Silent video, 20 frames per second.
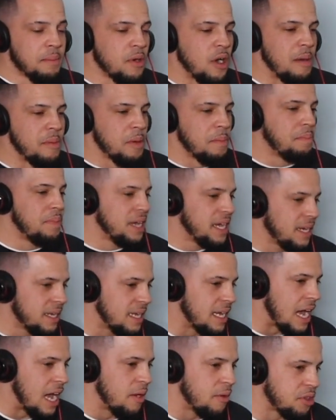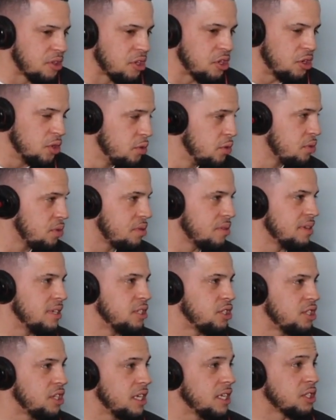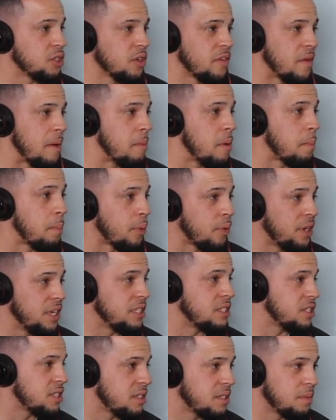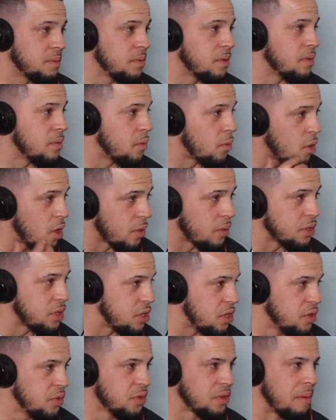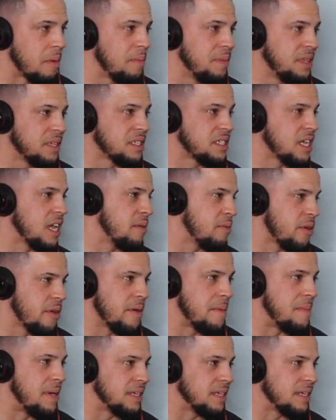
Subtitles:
I'm a big guy with the youth and shit. So if I'm gonna preach, work with the youth, I'm gonna be the same way with